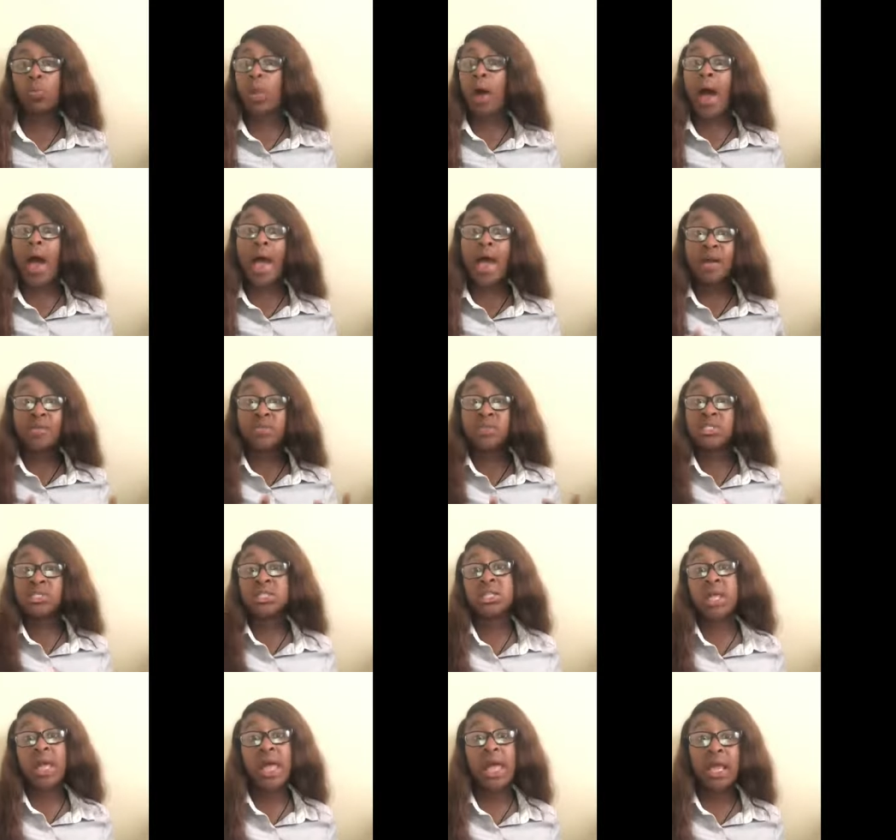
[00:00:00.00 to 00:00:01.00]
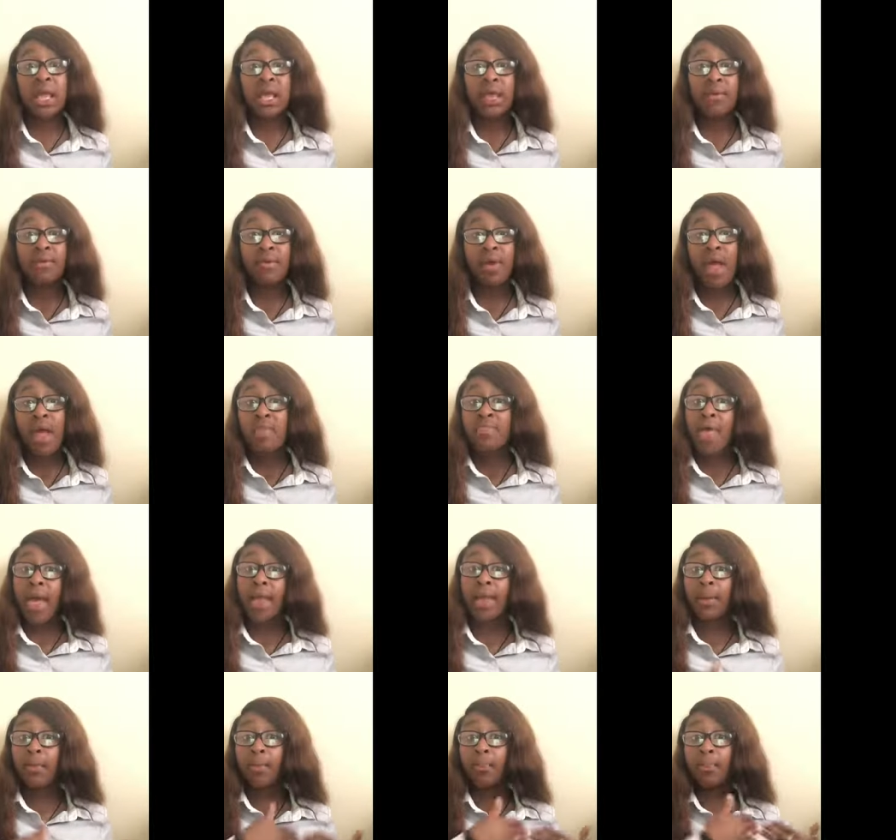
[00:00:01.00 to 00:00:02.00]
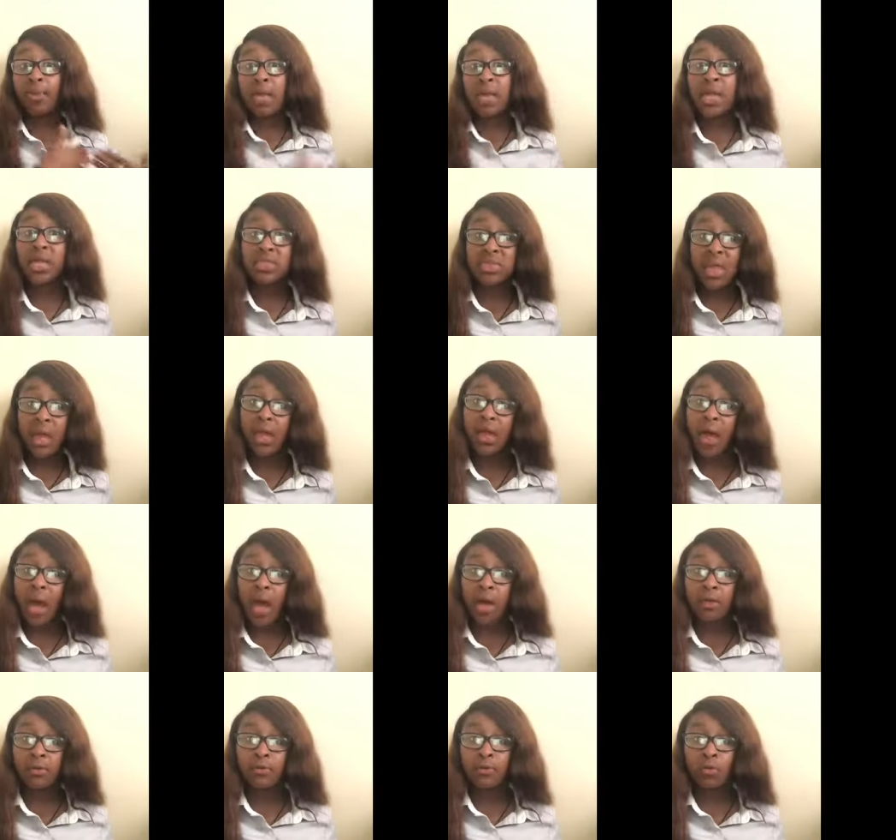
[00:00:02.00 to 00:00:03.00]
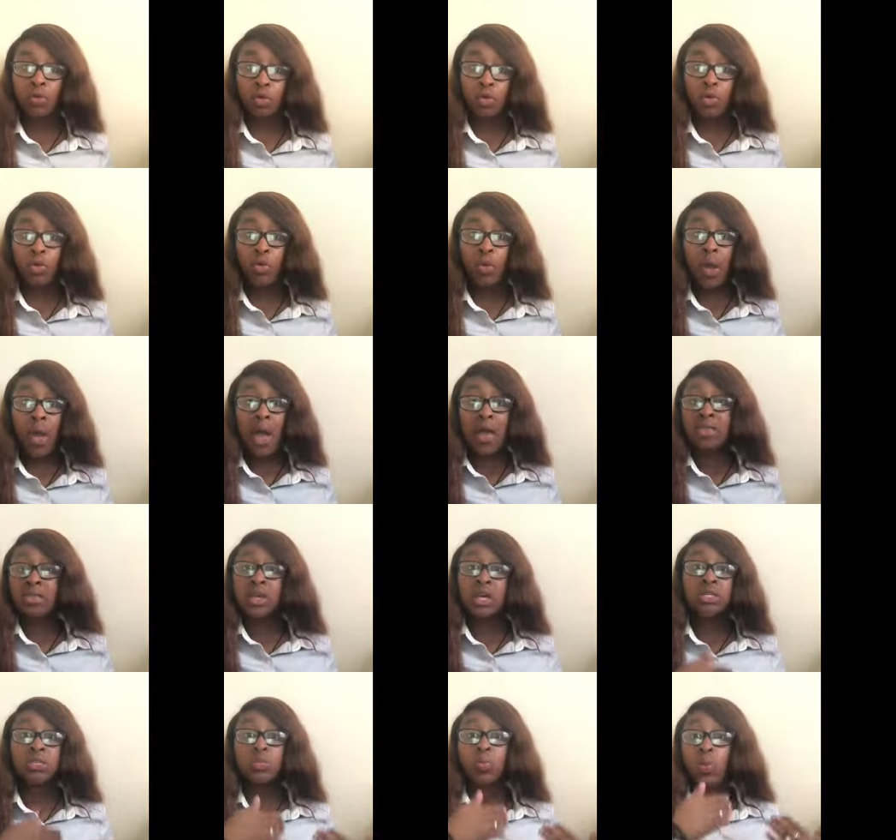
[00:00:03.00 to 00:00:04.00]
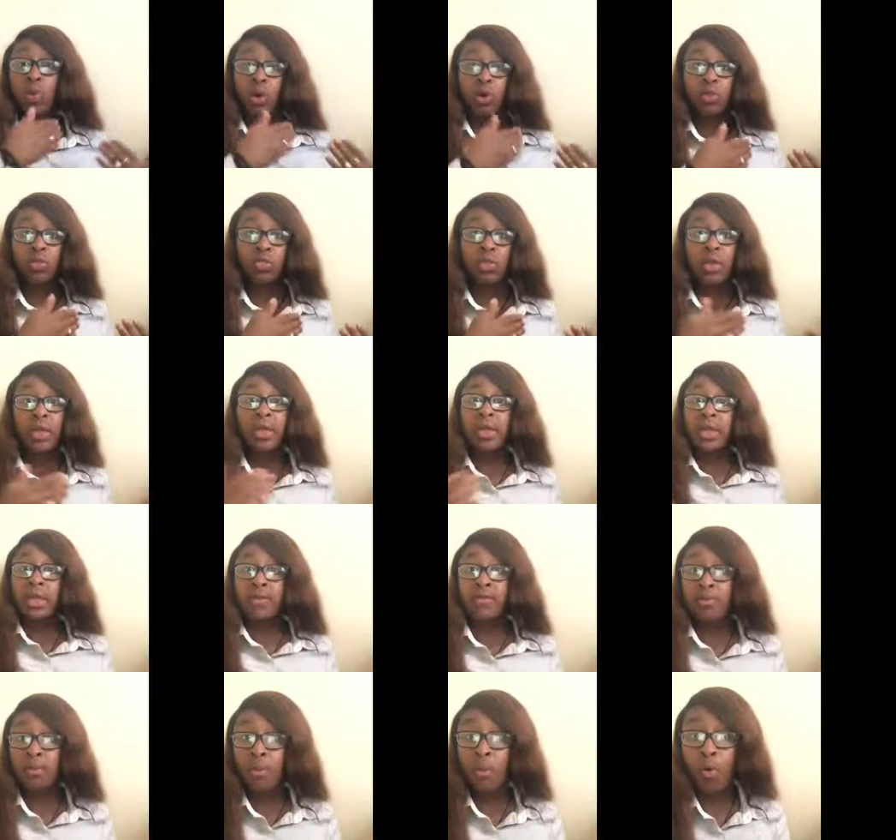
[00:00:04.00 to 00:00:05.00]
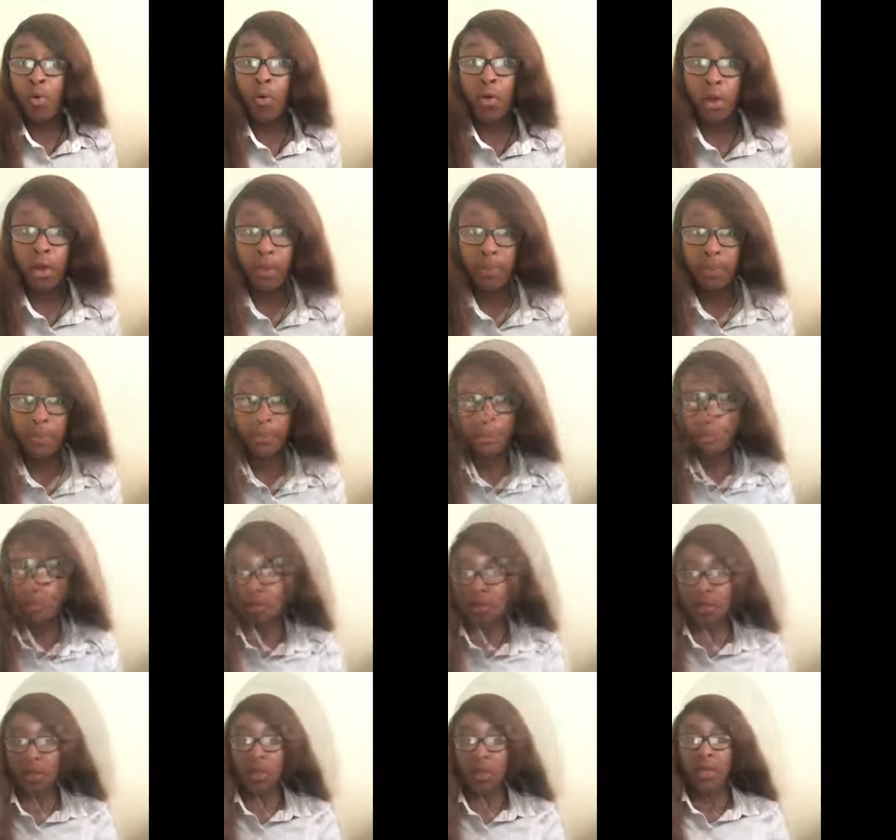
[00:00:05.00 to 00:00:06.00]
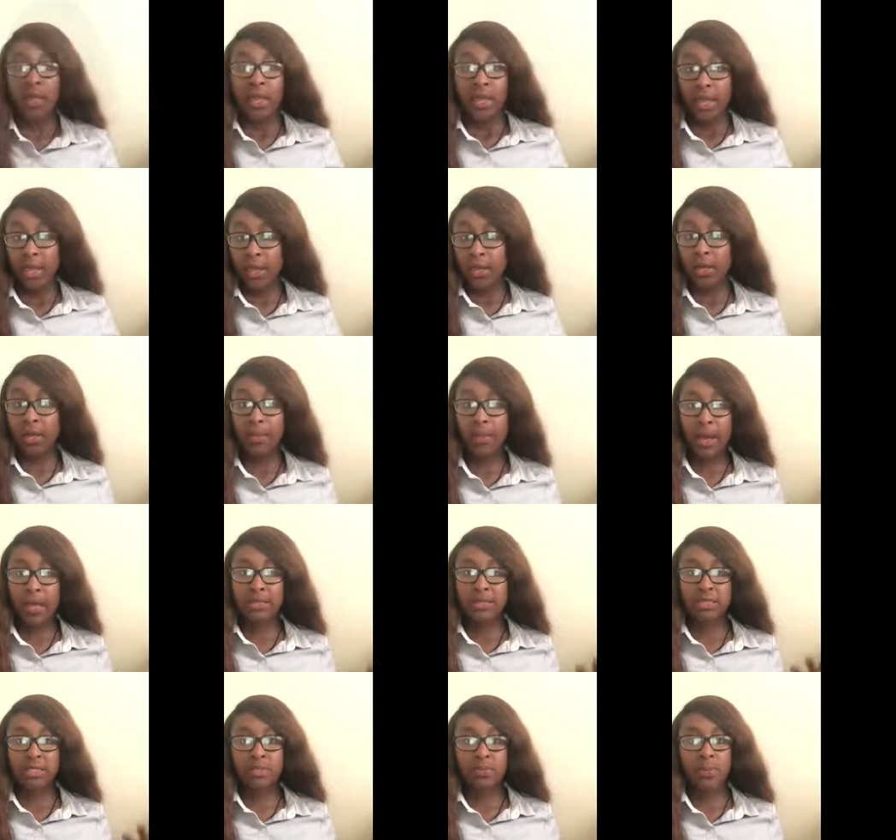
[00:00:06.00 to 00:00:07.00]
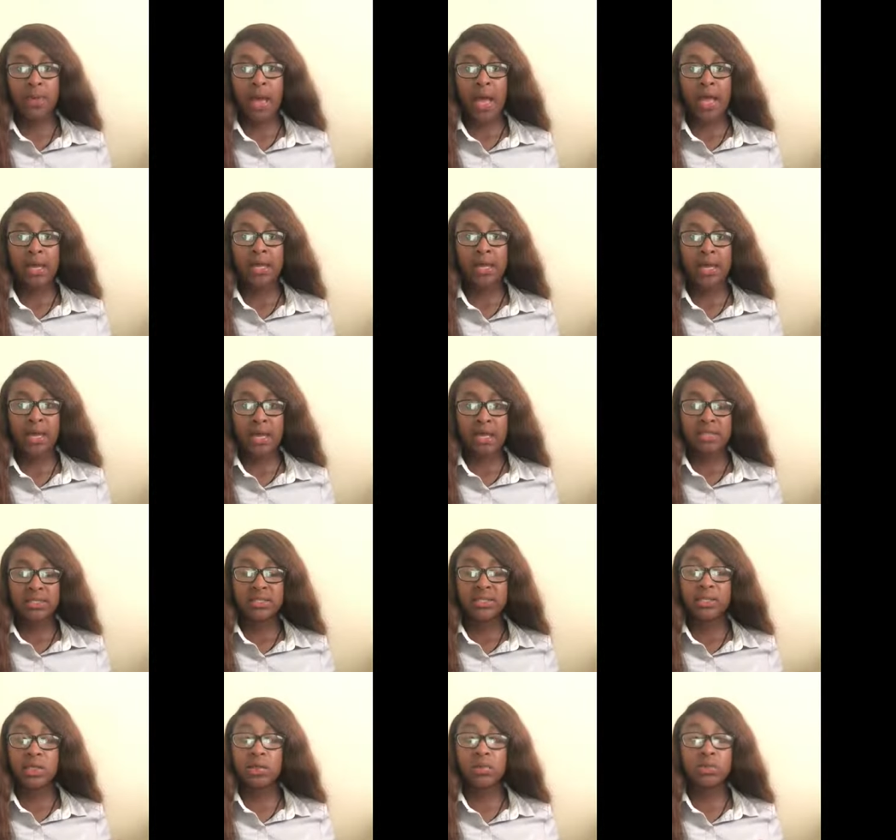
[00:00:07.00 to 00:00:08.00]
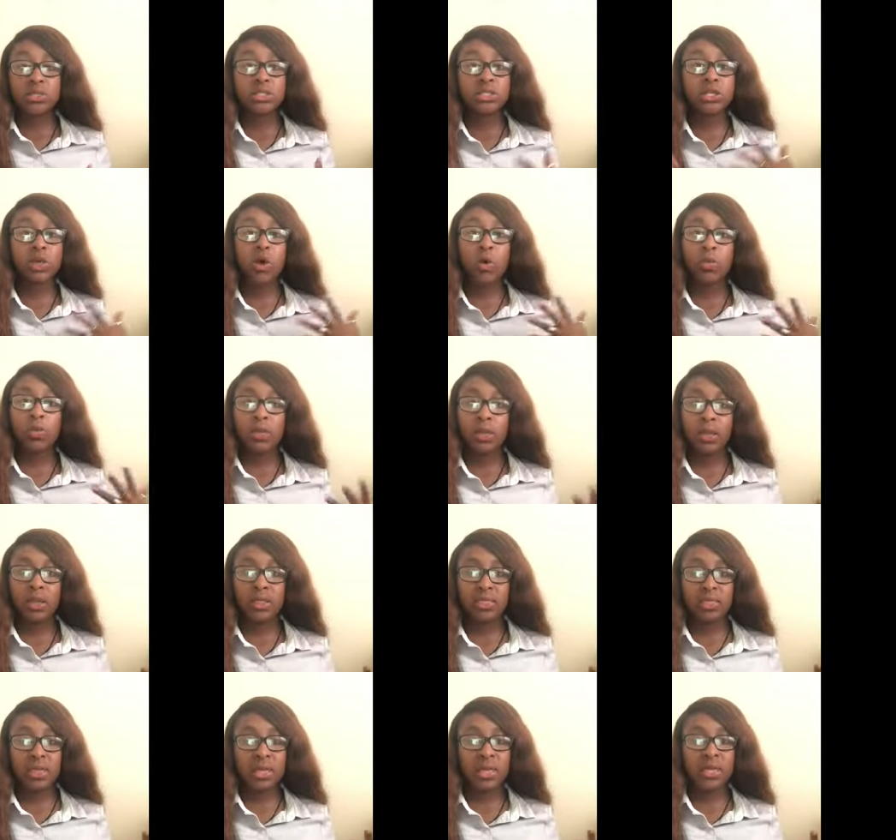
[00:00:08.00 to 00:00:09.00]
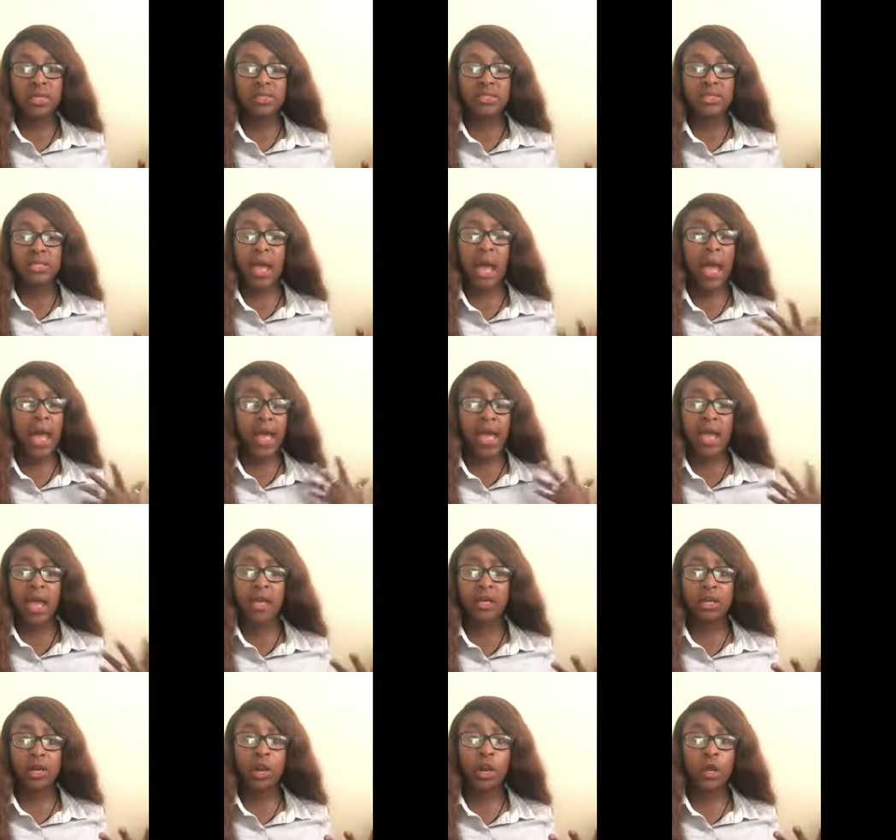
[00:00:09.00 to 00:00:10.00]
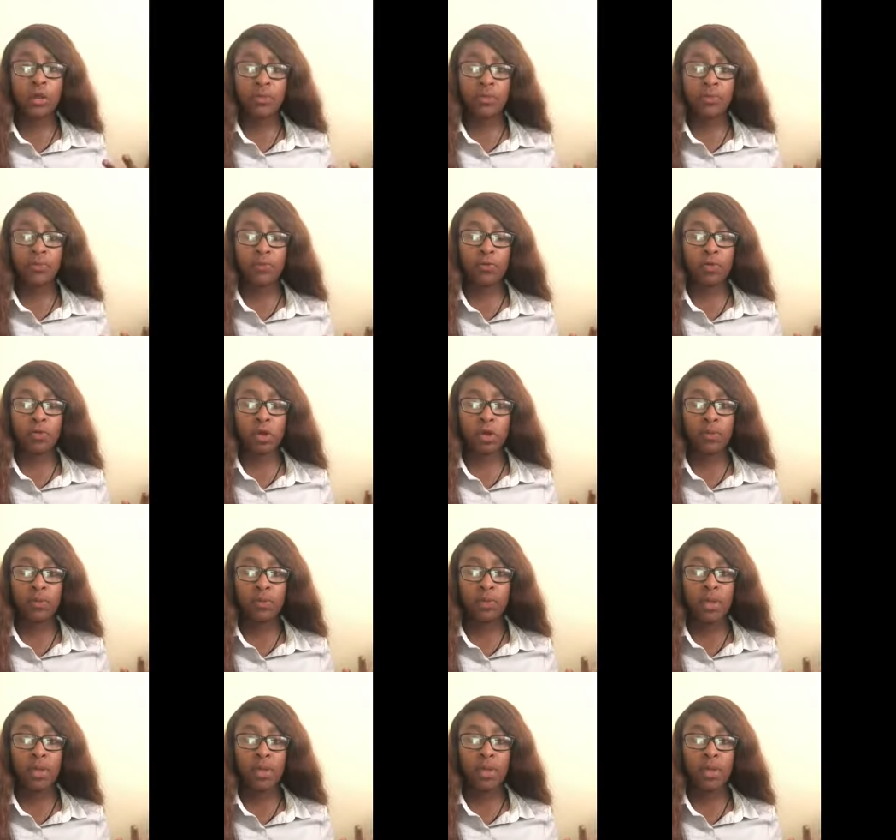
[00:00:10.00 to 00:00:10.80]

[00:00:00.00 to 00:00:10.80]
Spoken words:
Well, I have a slave that can pick that cotton for you that's worth even more. Hearing about this podcast, there were so many things that I hadn't heard before.